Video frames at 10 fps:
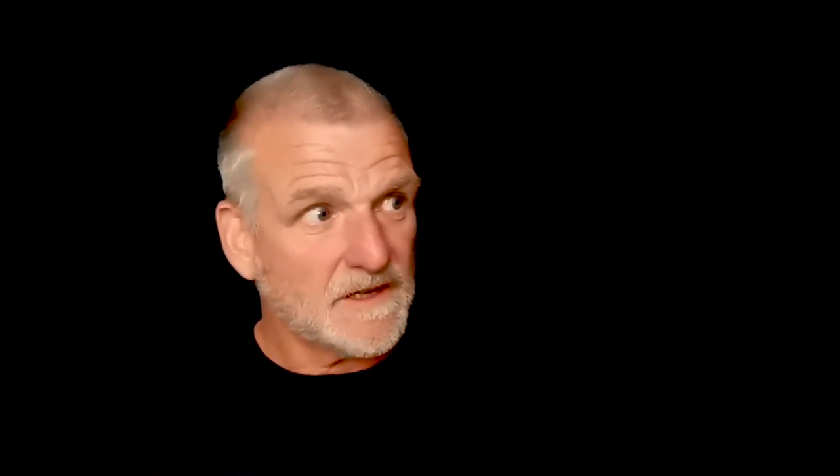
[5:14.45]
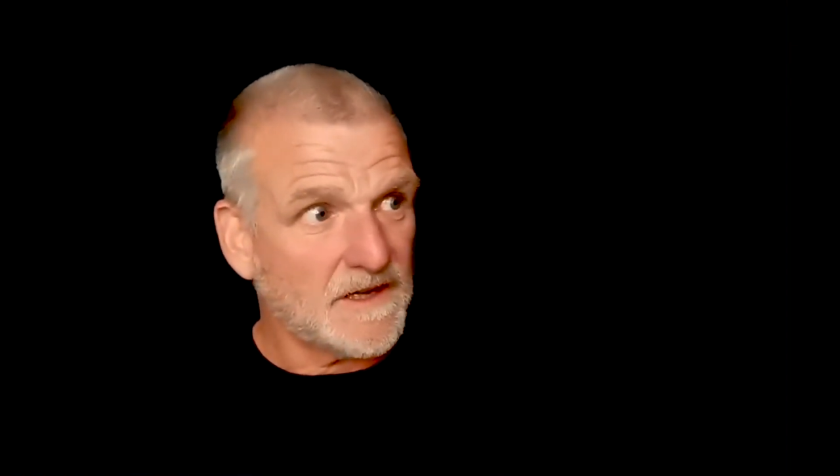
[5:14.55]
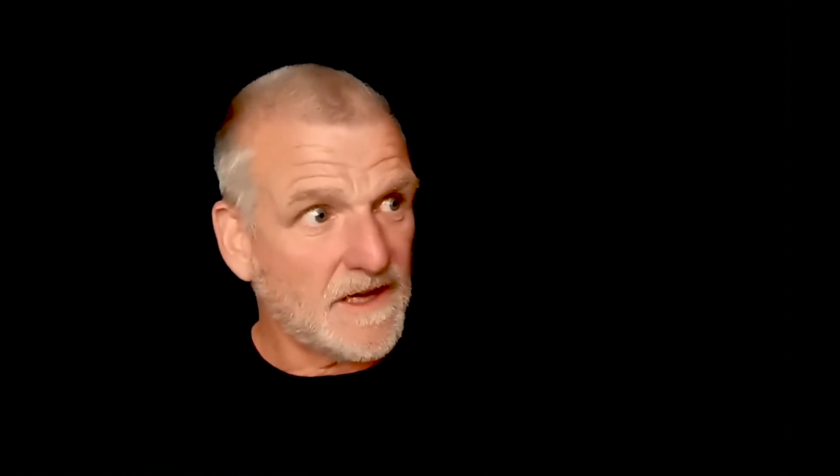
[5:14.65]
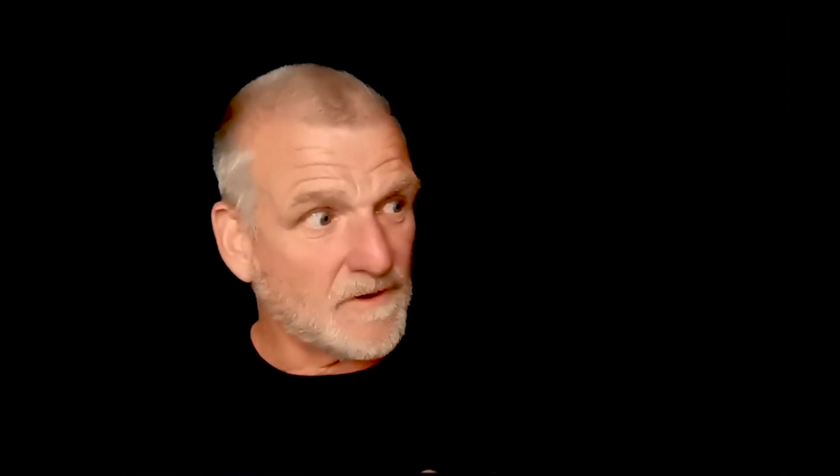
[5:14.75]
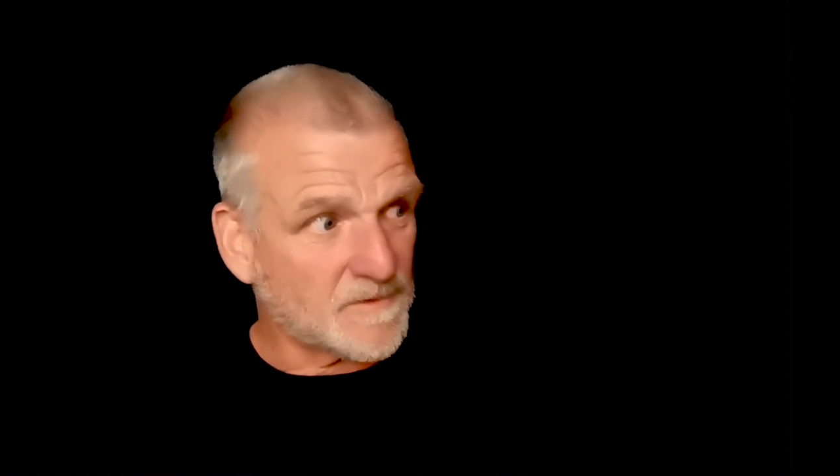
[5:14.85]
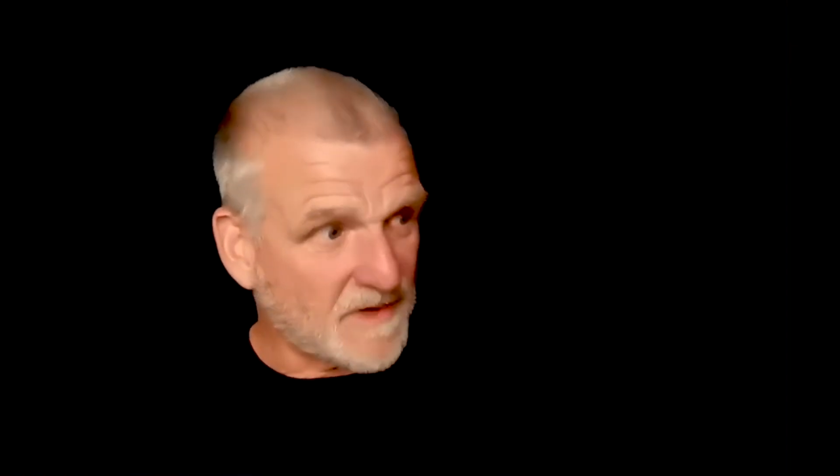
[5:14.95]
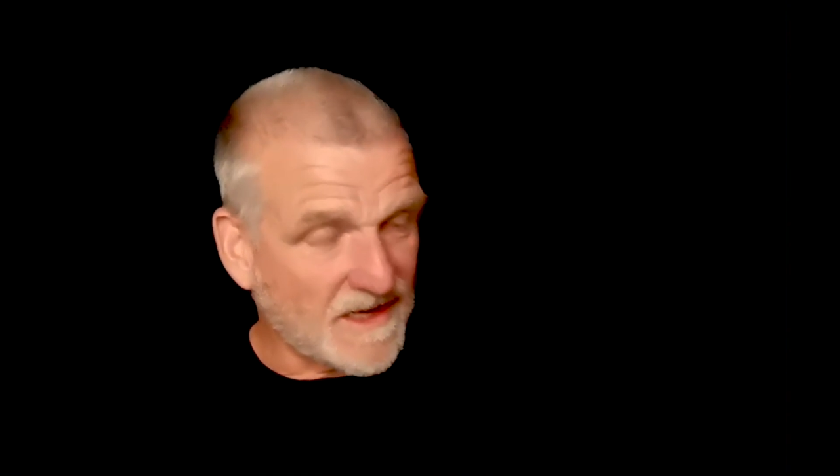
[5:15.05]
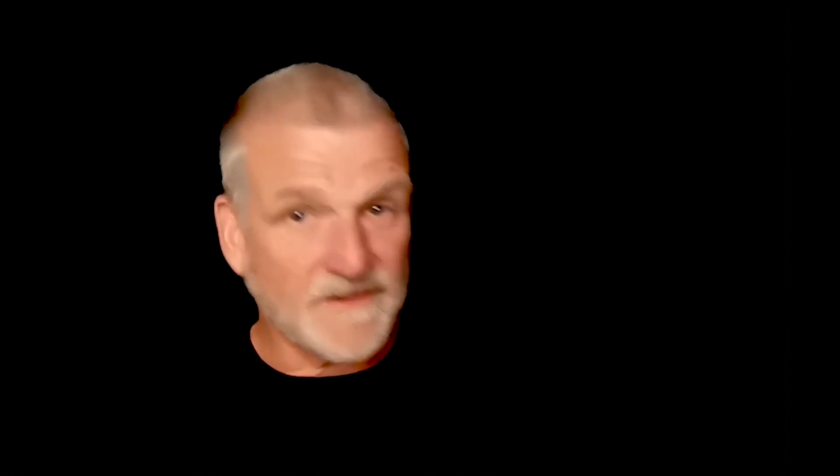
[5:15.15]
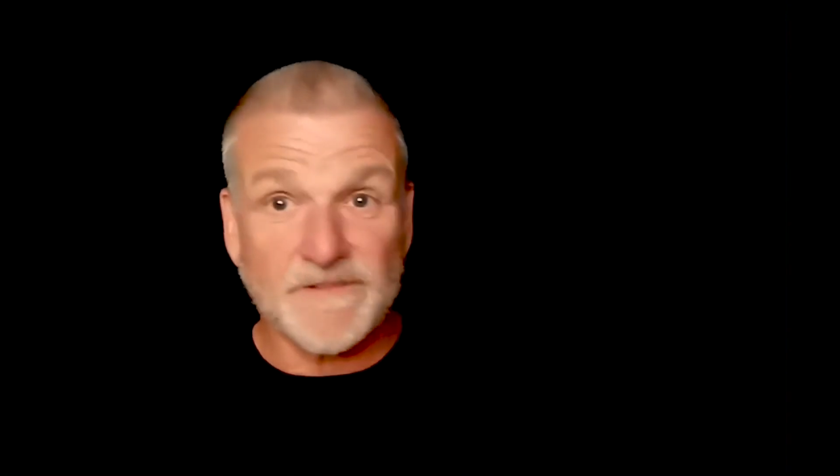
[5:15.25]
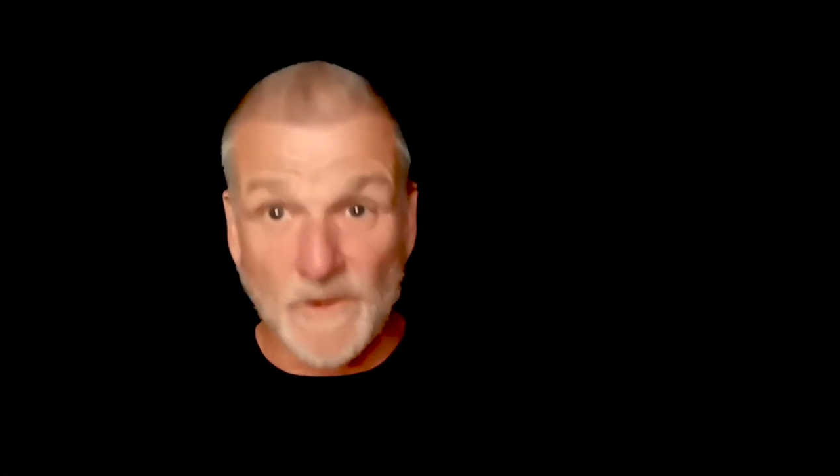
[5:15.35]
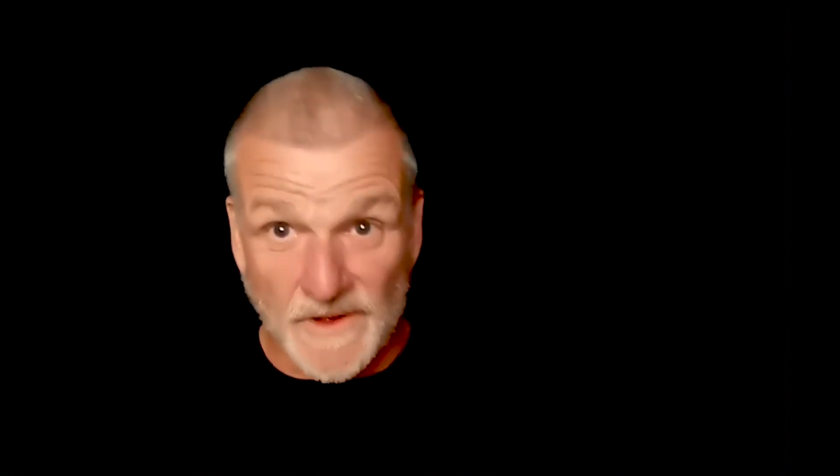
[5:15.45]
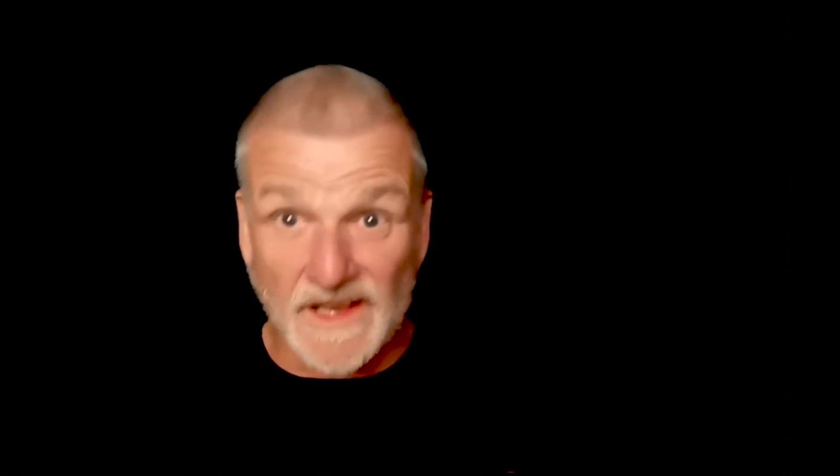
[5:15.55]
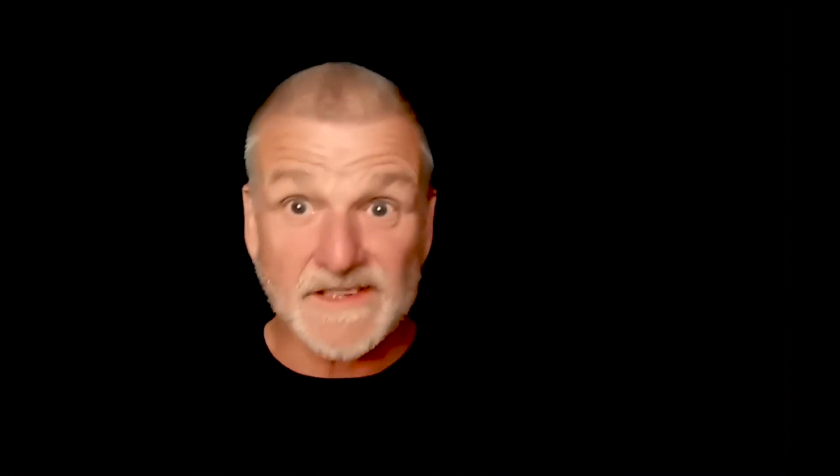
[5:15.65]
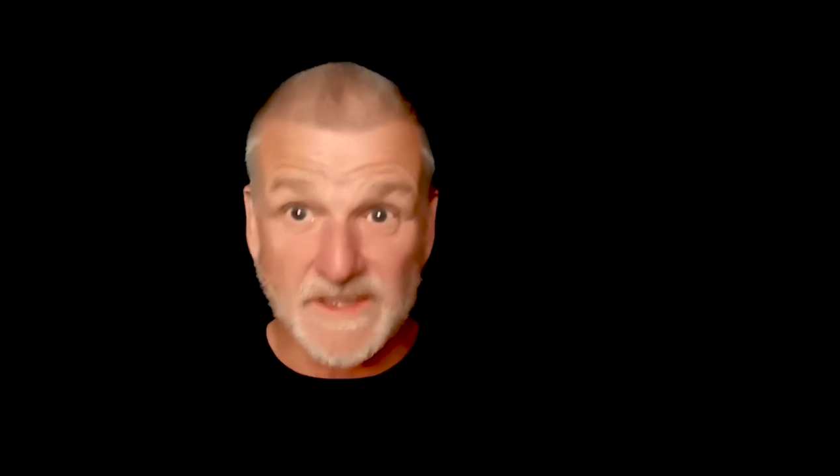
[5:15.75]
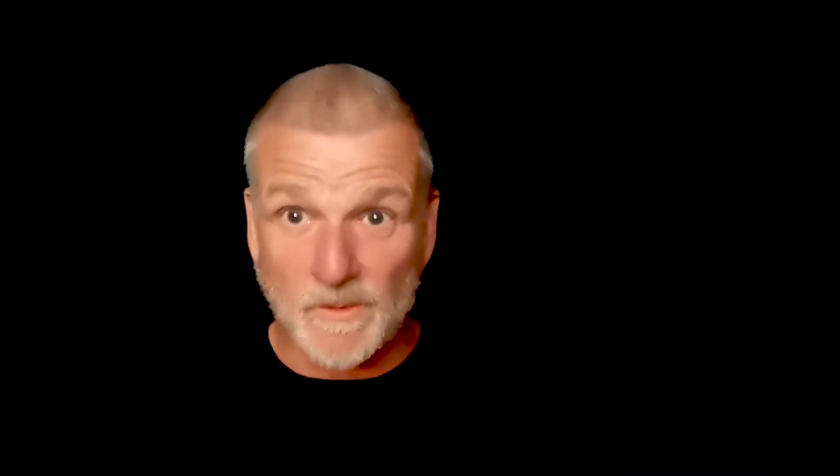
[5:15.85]
Yeah, it was painful,
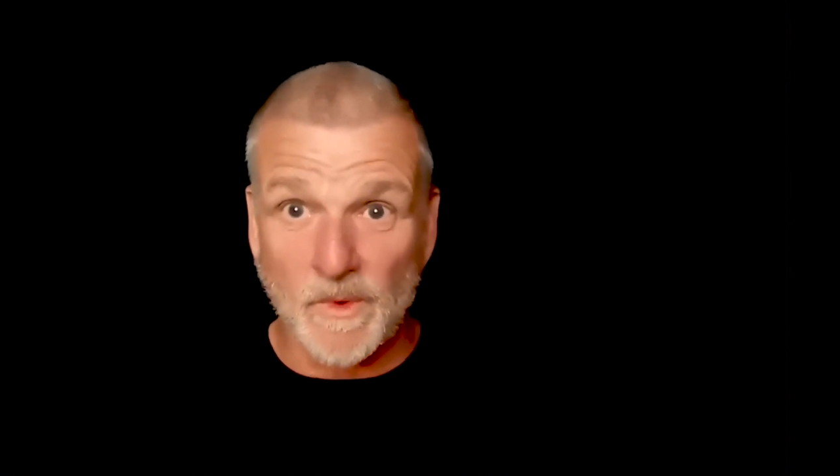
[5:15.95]
yes